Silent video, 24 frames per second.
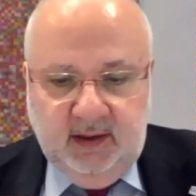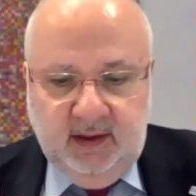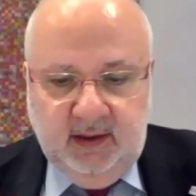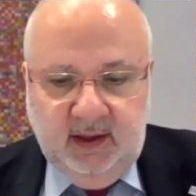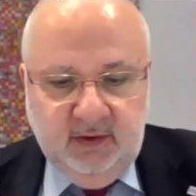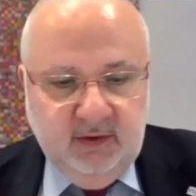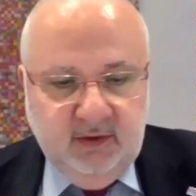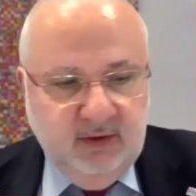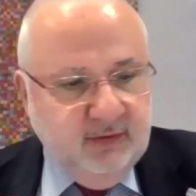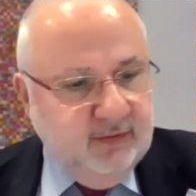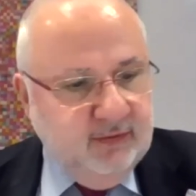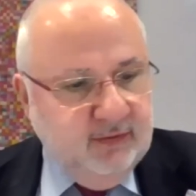
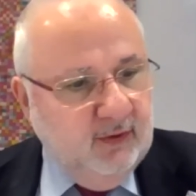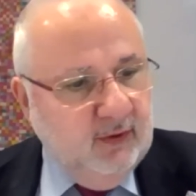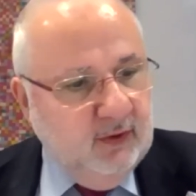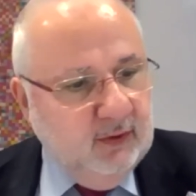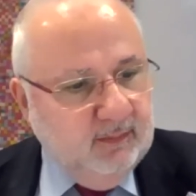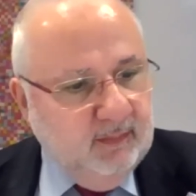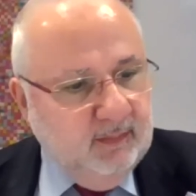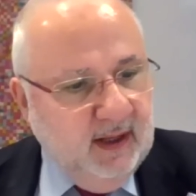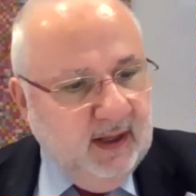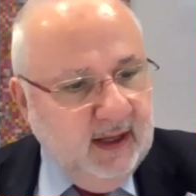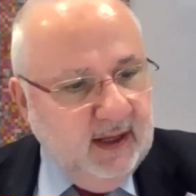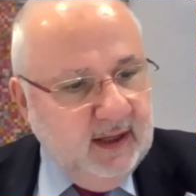In the
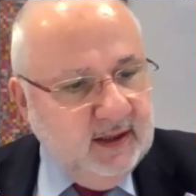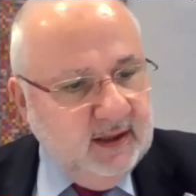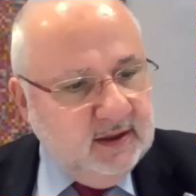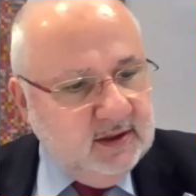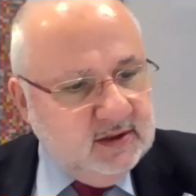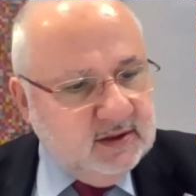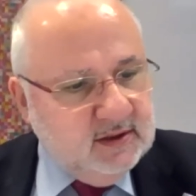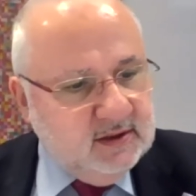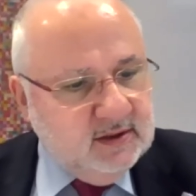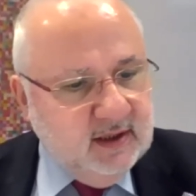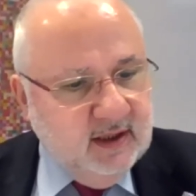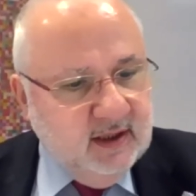third
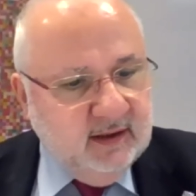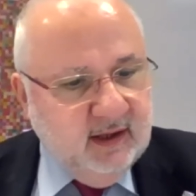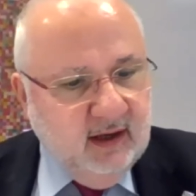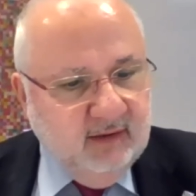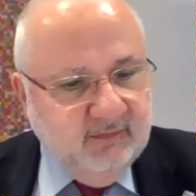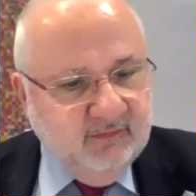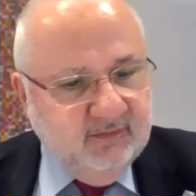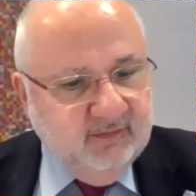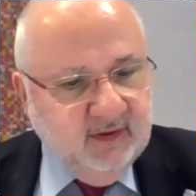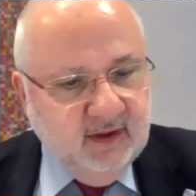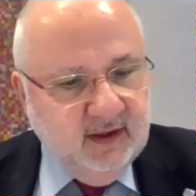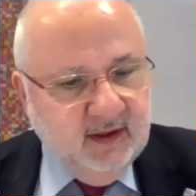place, and
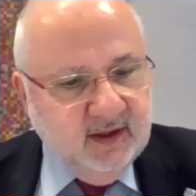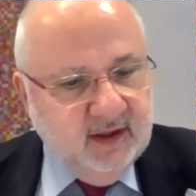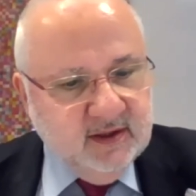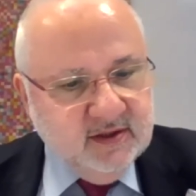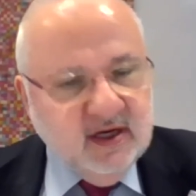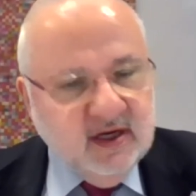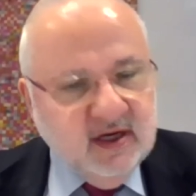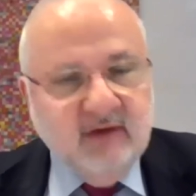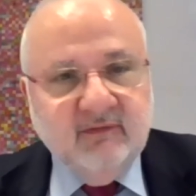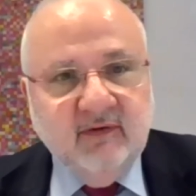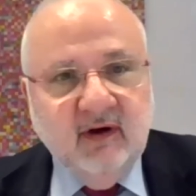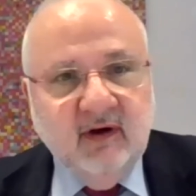after
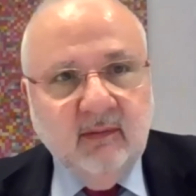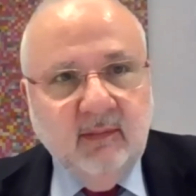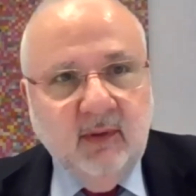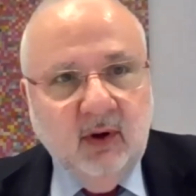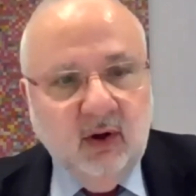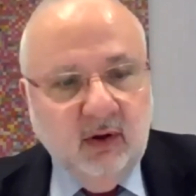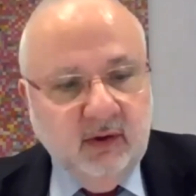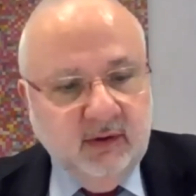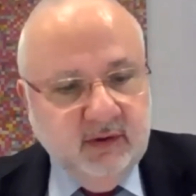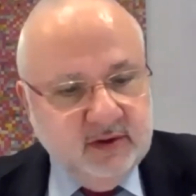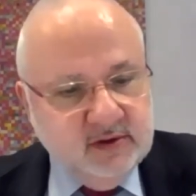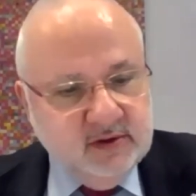several
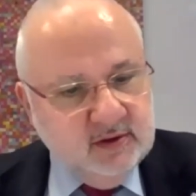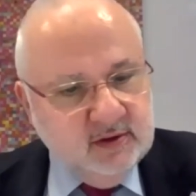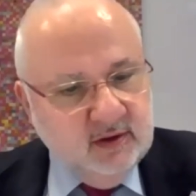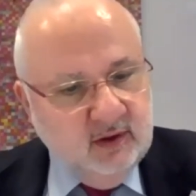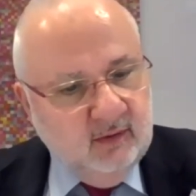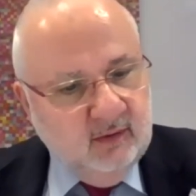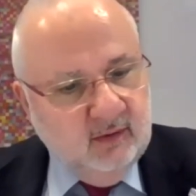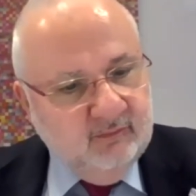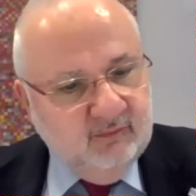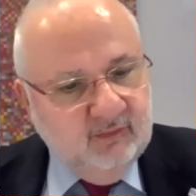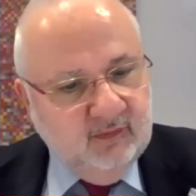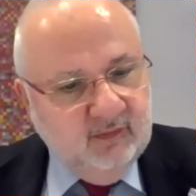months
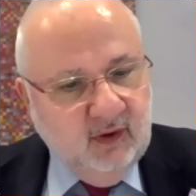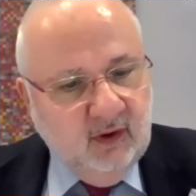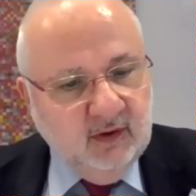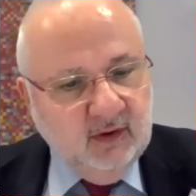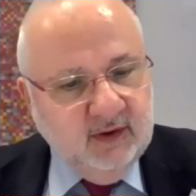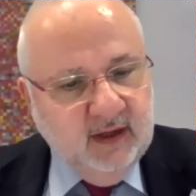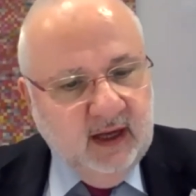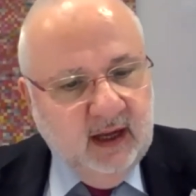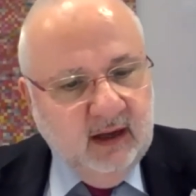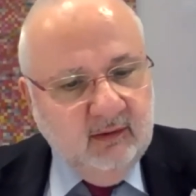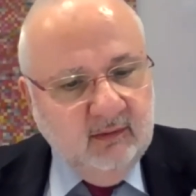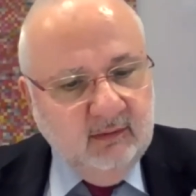of
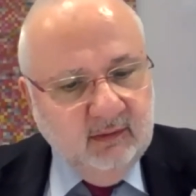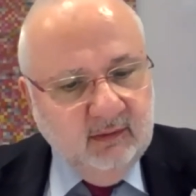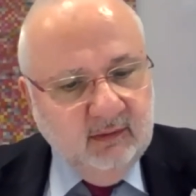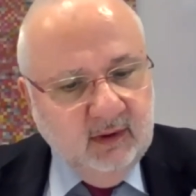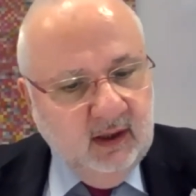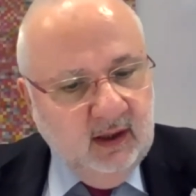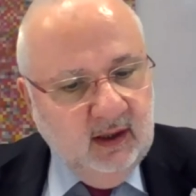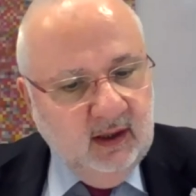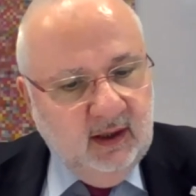lockdown,